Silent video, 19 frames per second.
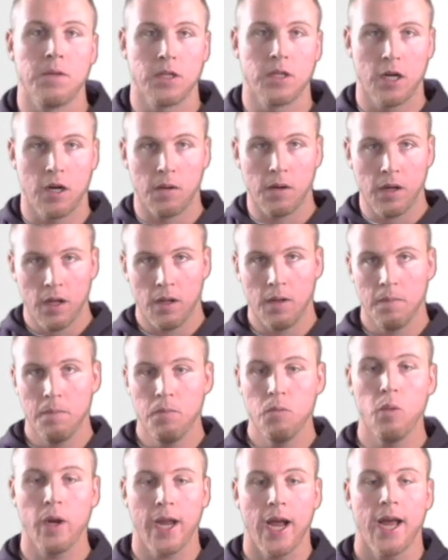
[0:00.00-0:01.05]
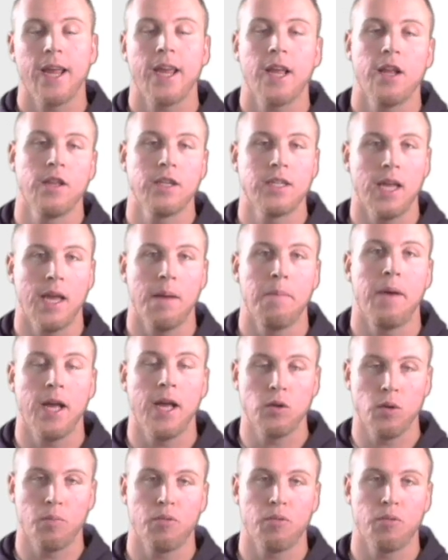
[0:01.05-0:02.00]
So we kind of get on the same page.